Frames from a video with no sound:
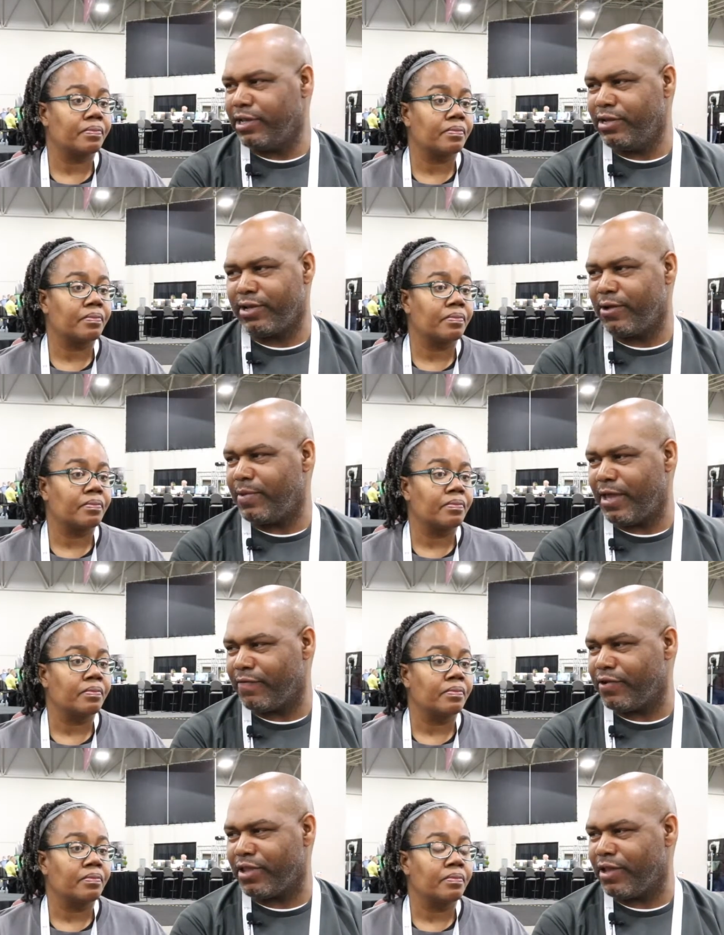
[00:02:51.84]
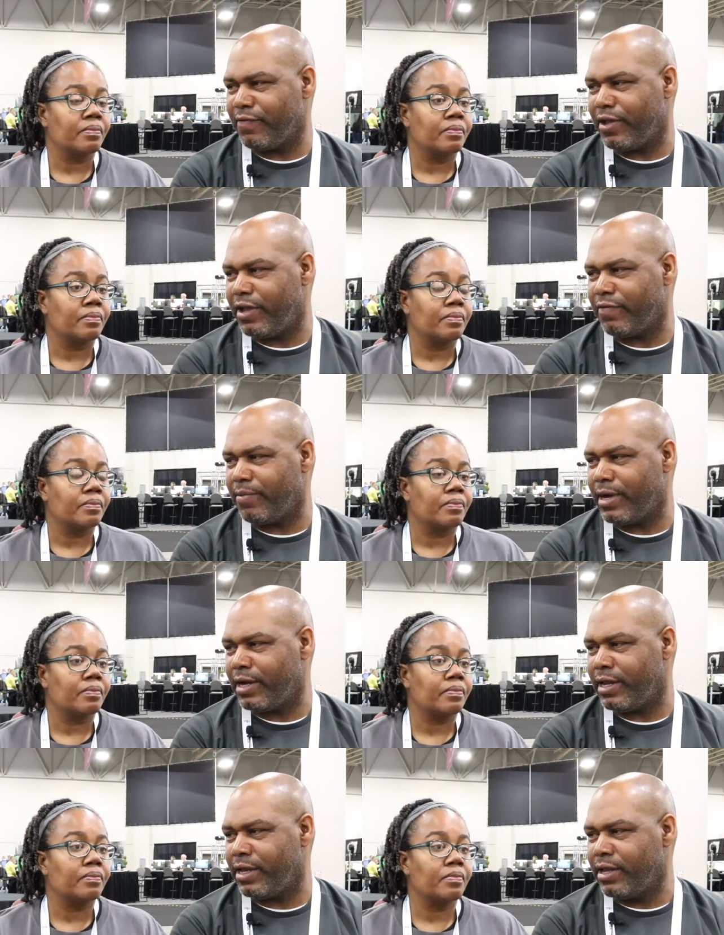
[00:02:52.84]
Speaker 1: look up everything for
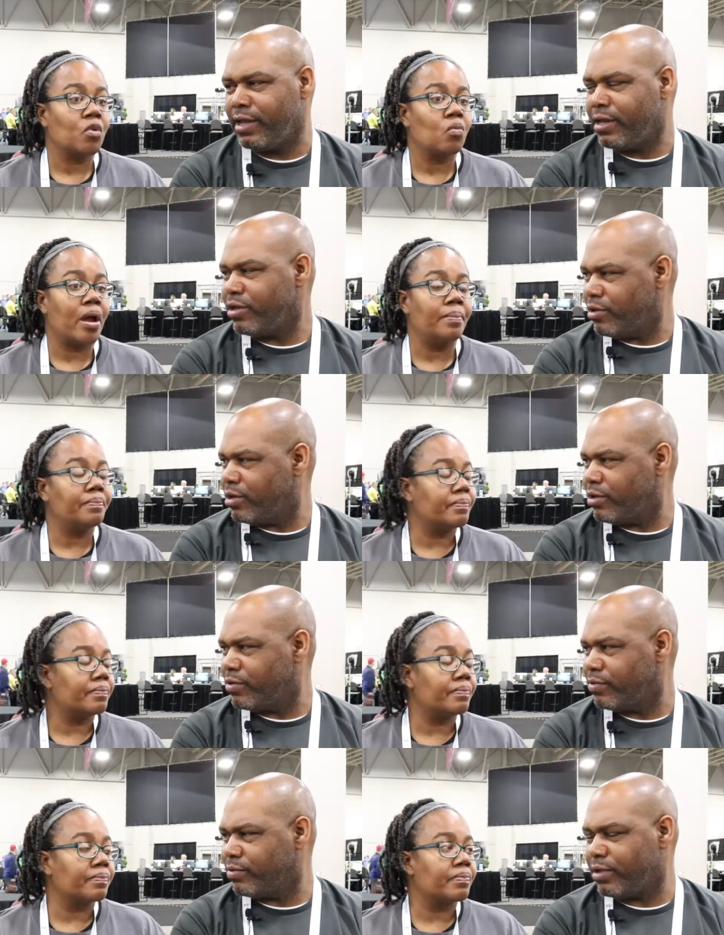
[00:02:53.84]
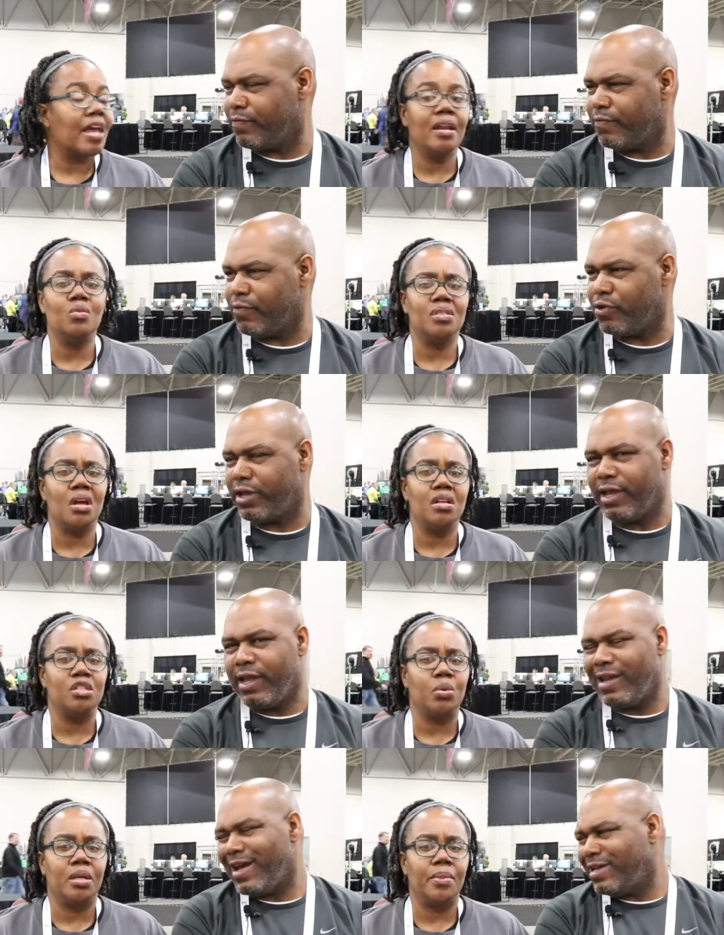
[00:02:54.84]
everybody. Right. You know. And it was only
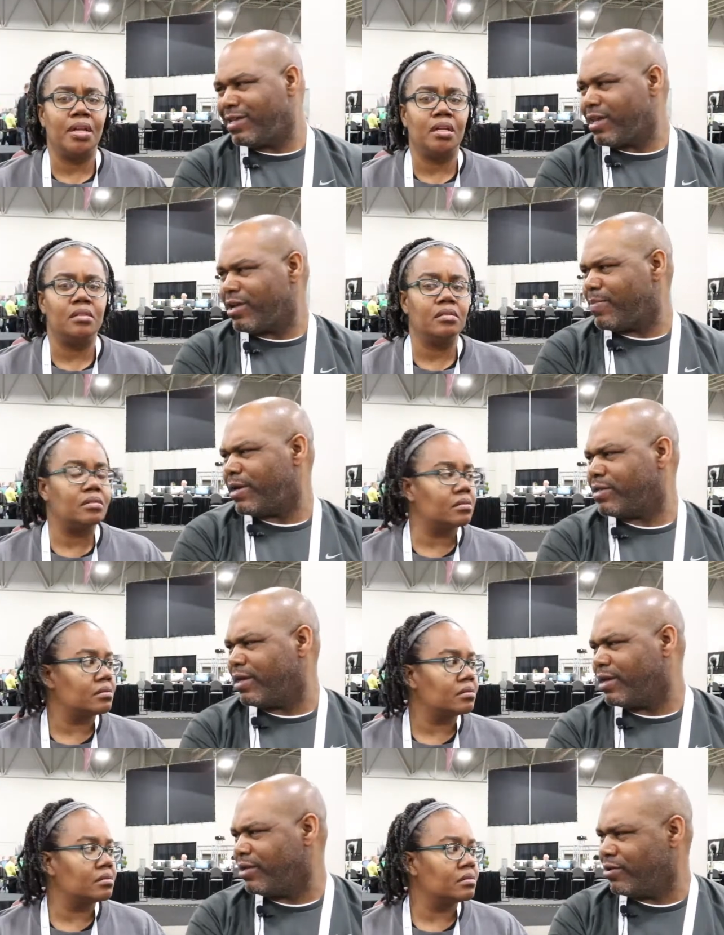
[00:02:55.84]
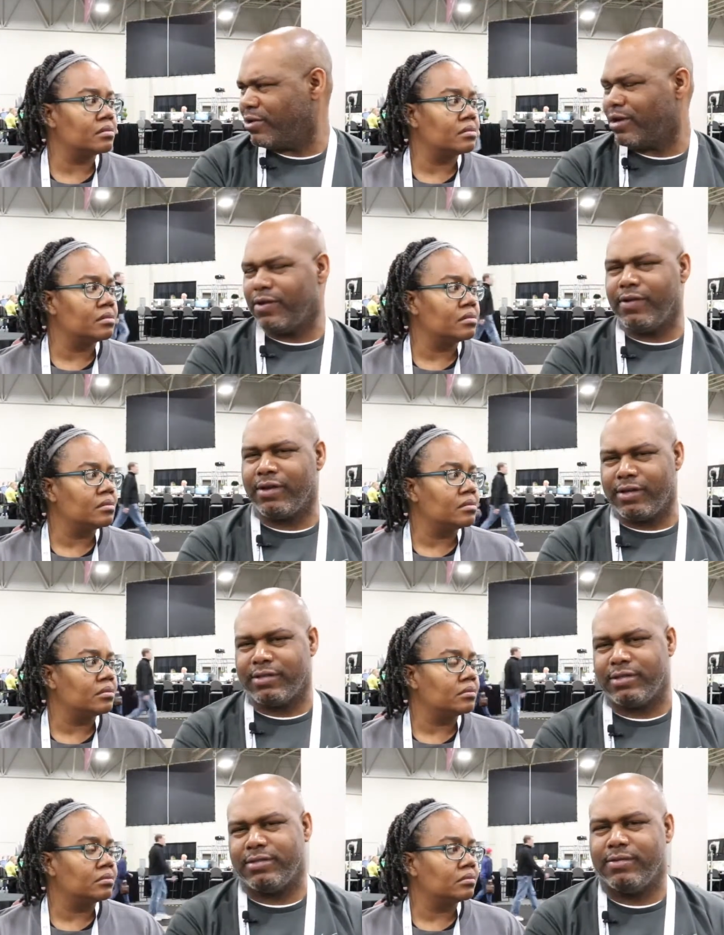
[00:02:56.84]
20 And I didn't minutes. think about that, you know,
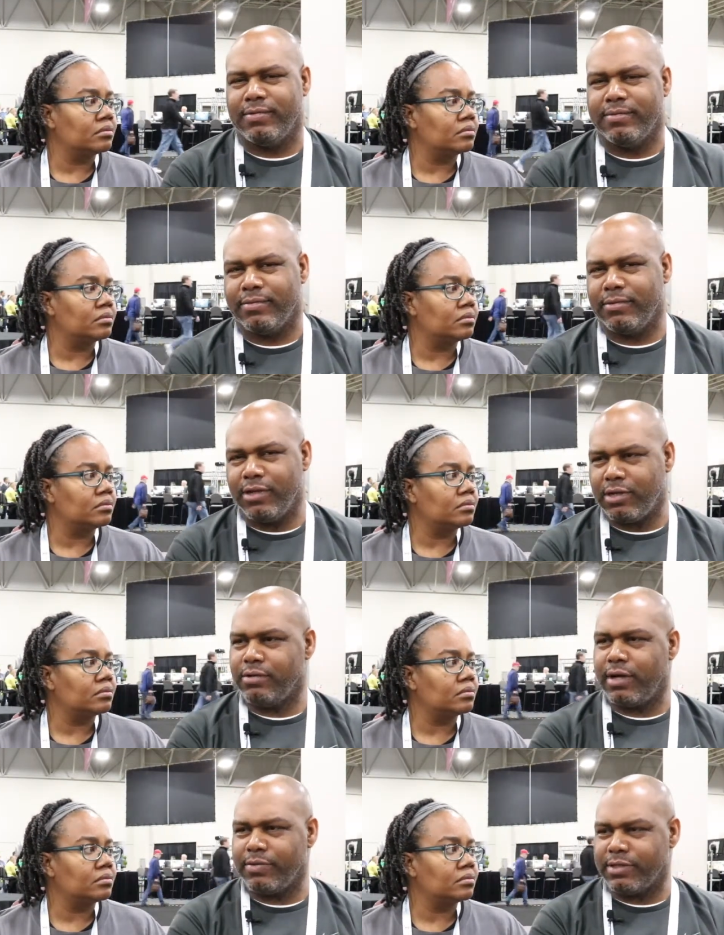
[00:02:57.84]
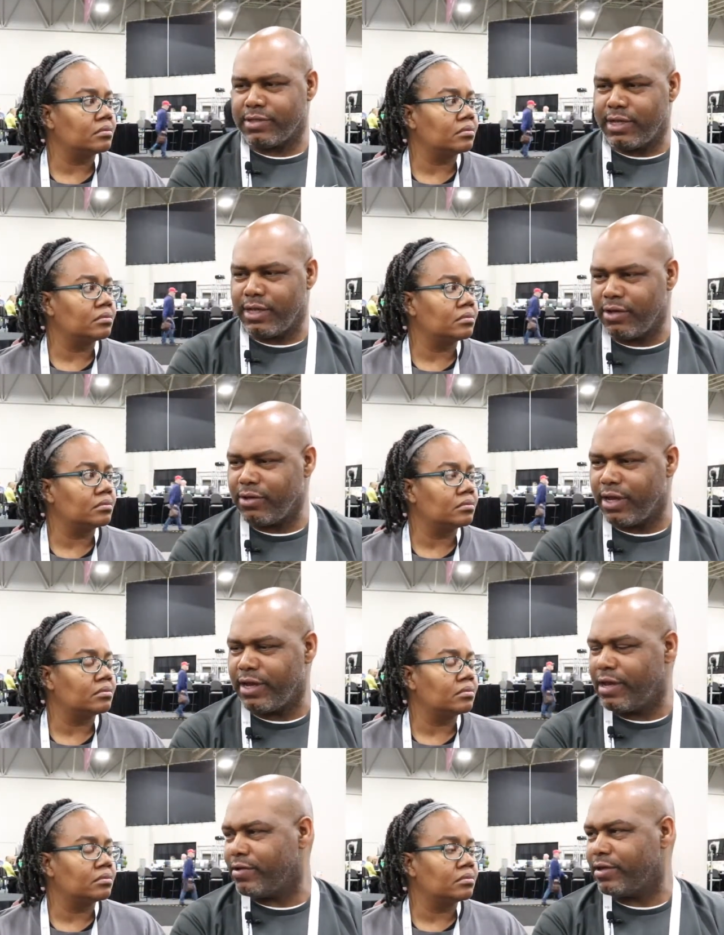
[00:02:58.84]
because you know, I was just like, okay,
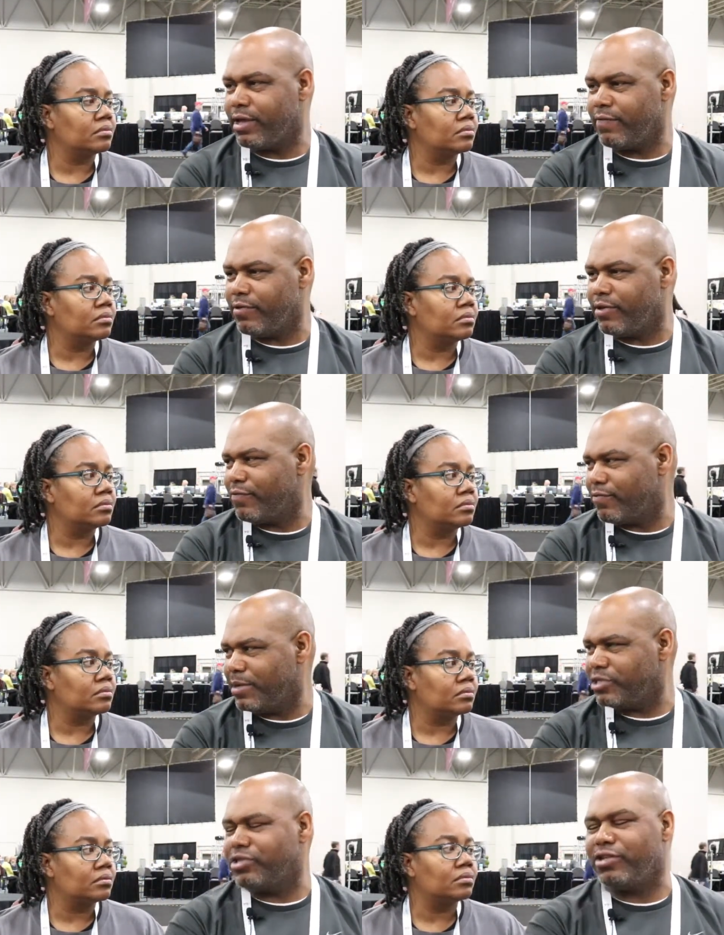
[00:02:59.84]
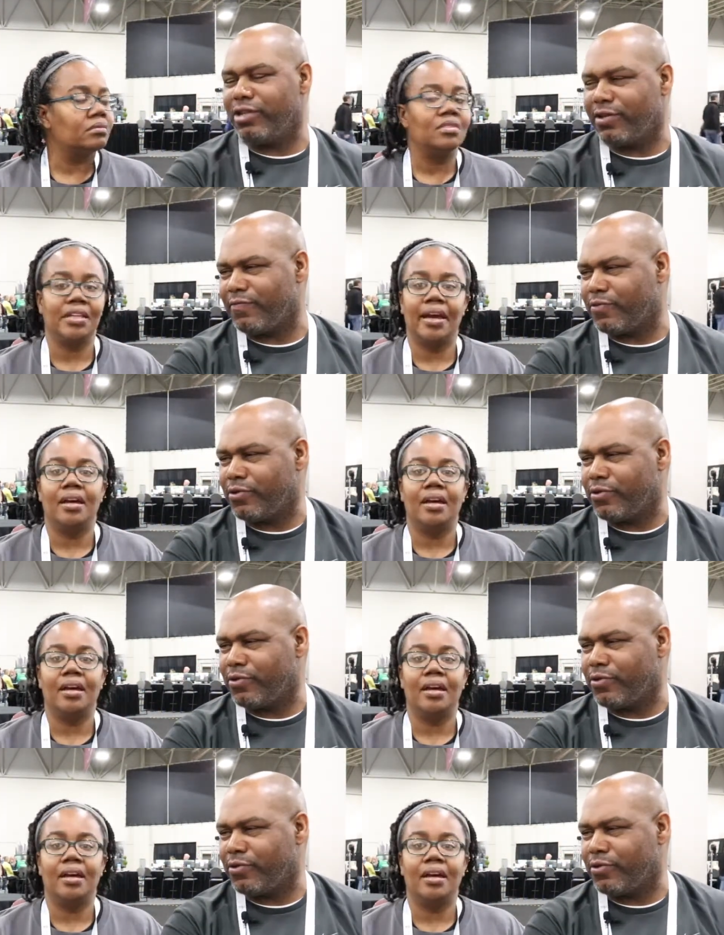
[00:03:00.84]
they're going to give you the information you're looking yeah.